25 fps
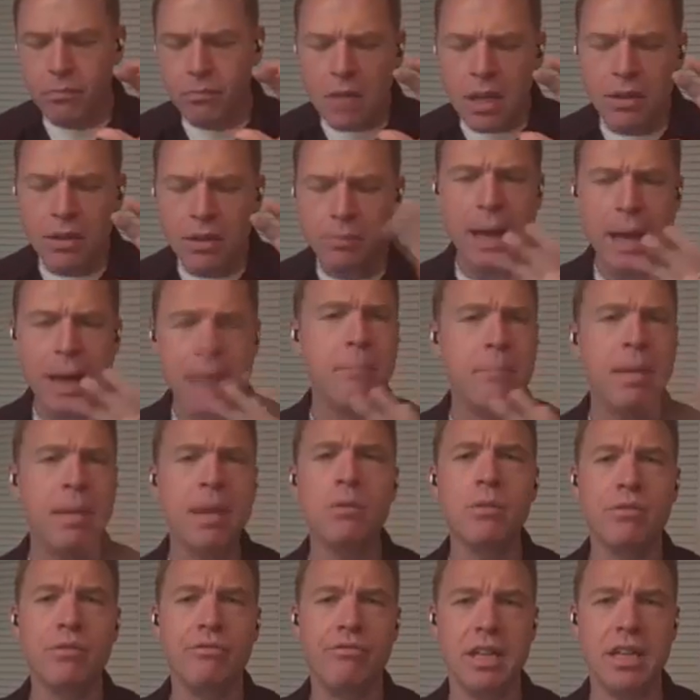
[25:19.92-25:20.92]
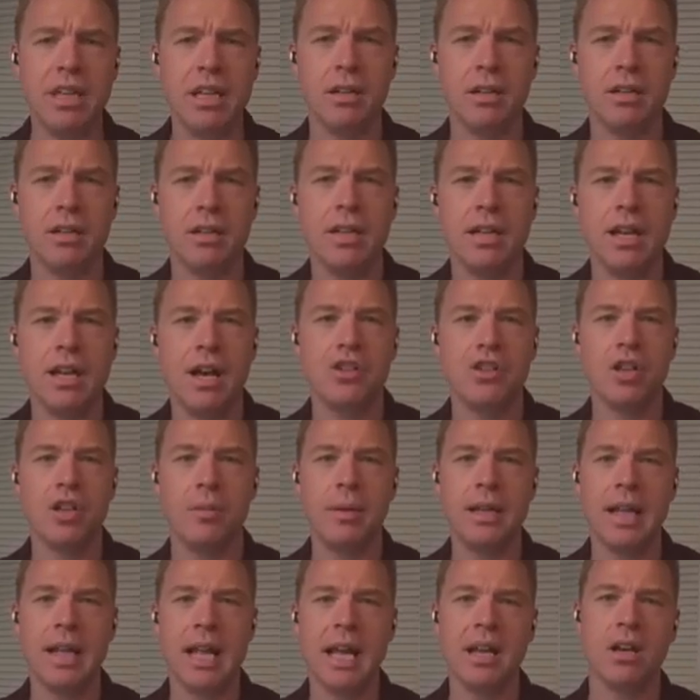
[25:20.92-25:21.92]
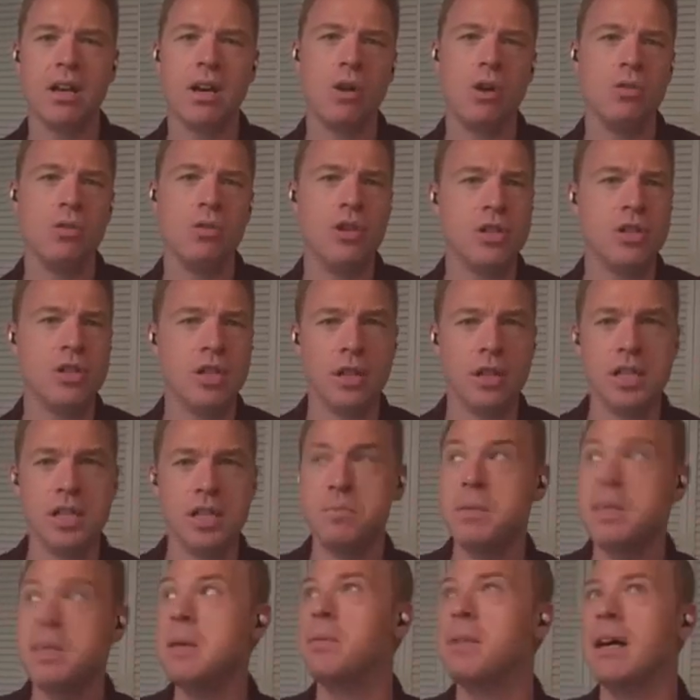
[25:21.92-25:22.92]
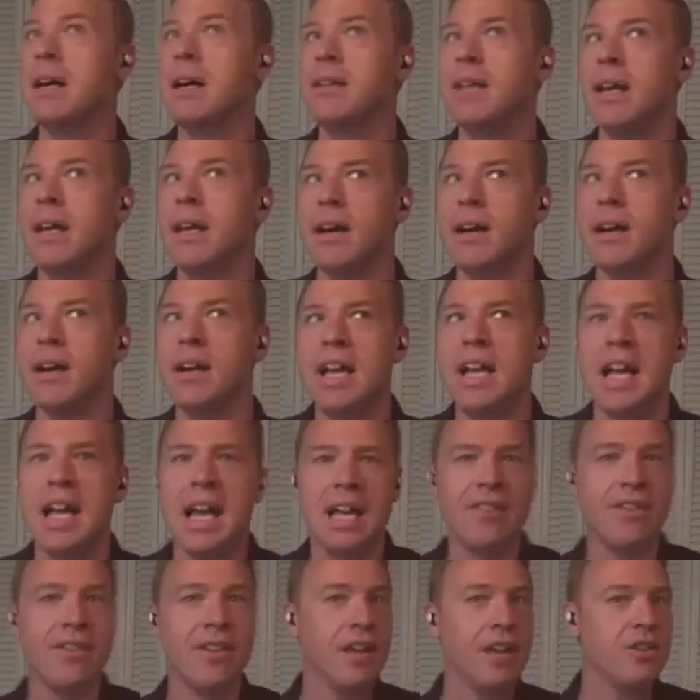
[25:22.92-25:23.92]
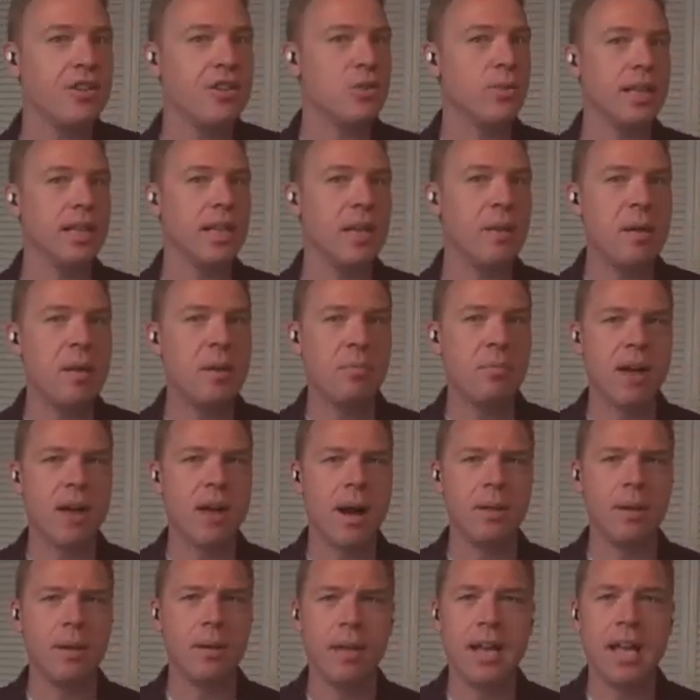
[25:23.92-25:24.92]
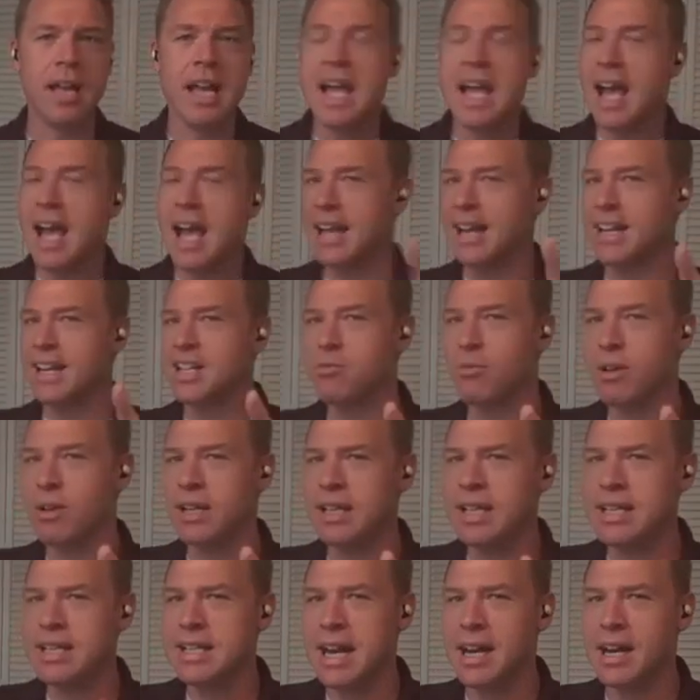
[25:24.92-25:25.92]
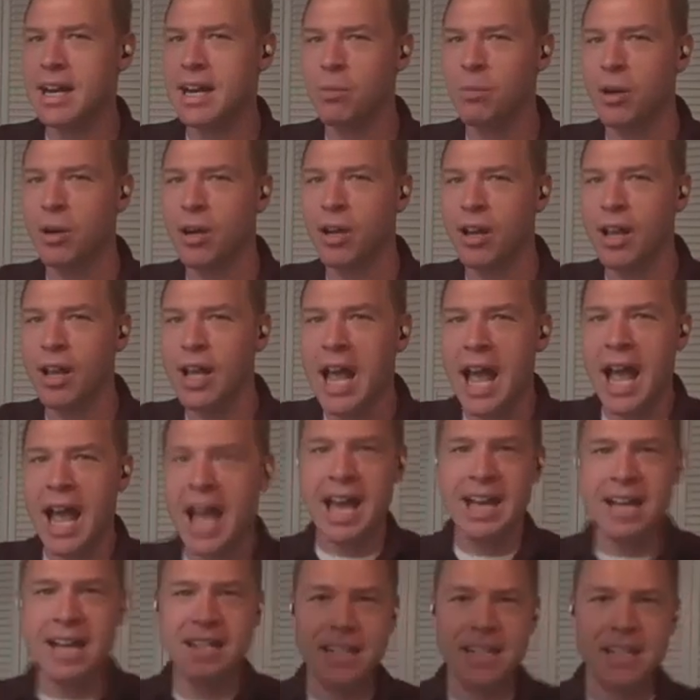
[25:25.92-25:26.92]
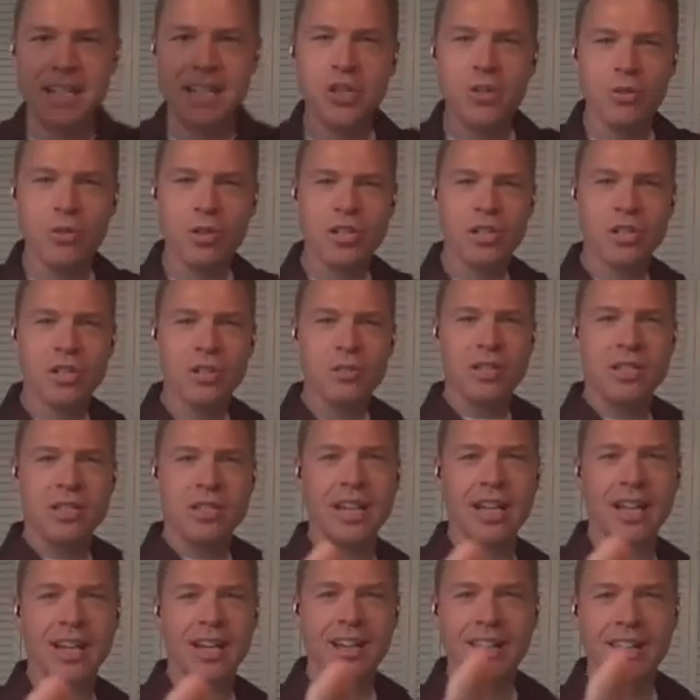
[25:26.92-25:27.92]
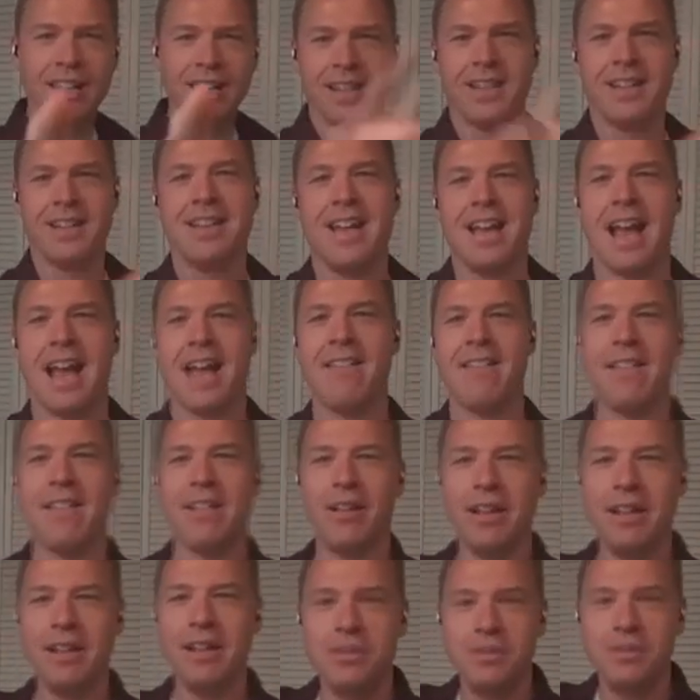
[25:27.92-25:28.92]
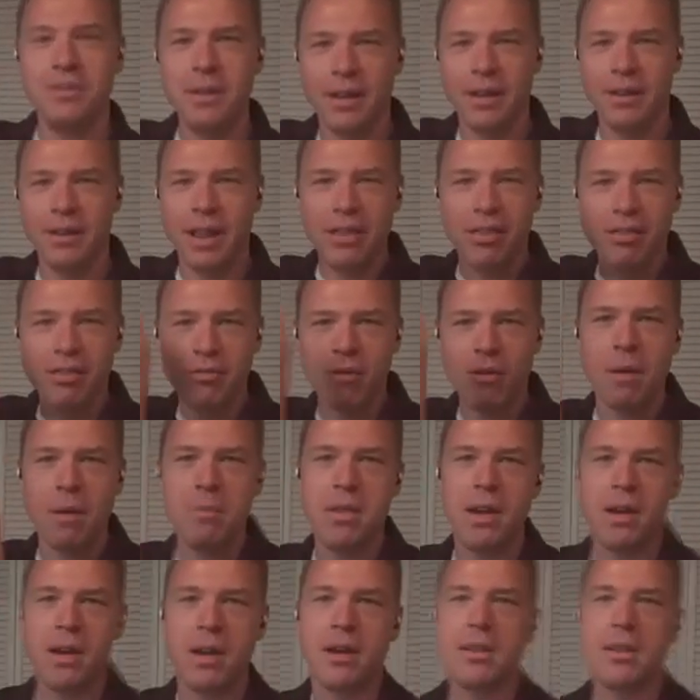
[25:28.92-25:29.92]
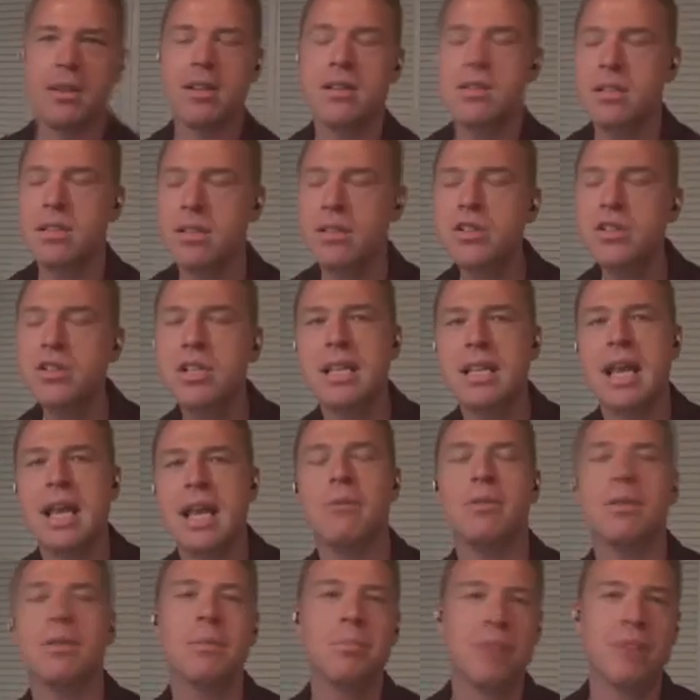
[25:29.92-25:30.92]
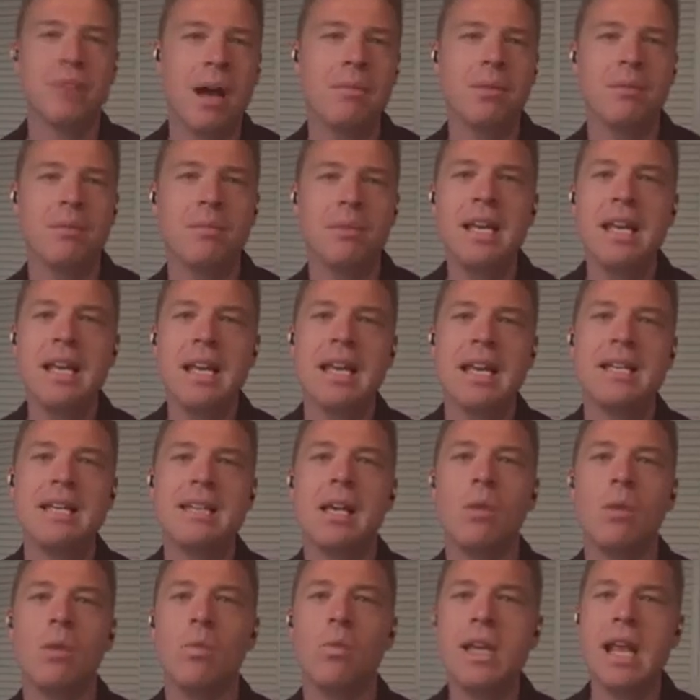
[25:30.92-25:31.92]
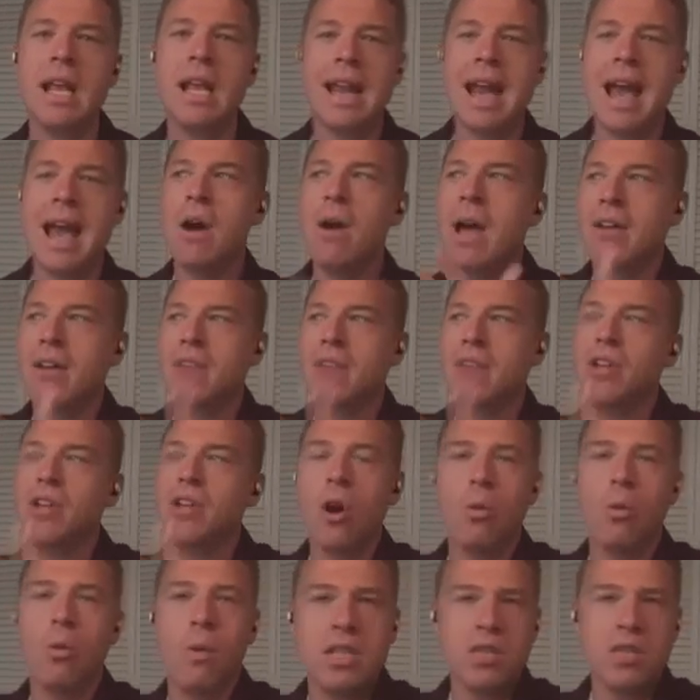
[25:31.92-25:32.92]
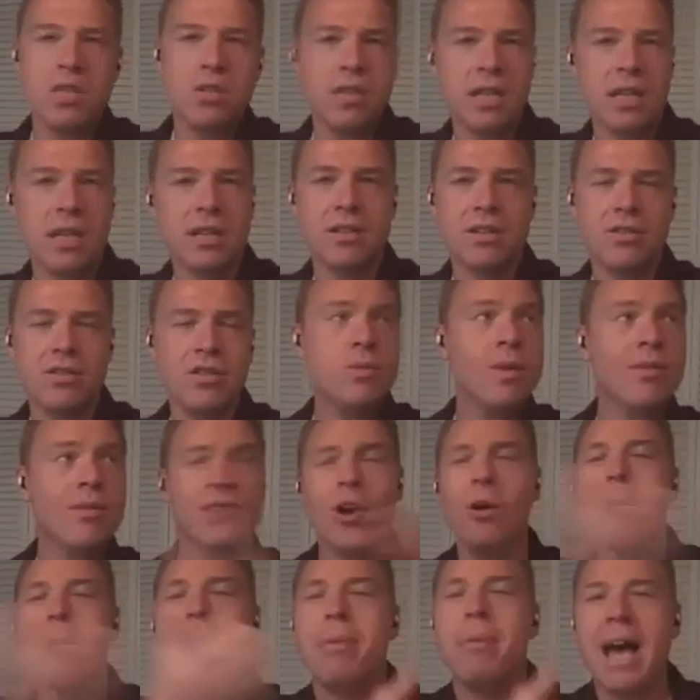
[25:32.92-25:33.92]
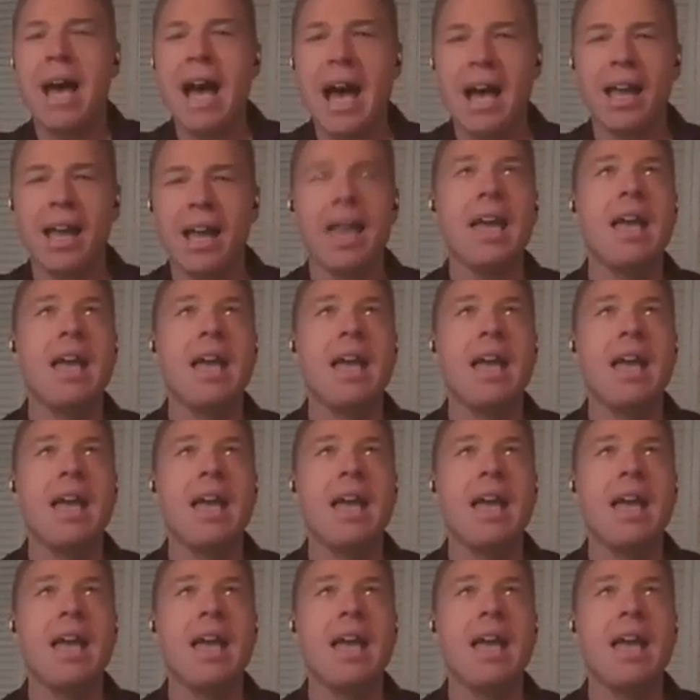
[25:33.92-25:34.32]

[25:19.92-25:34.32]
like big reveal. So it'll be like, oh, there's all these people out there and they got this really big problem and it's really terrible and introducing. And then they'll, they'll like throw up their, their solution to that. Well, the problem is that we now have to go, once you tell us the solution, we have to go back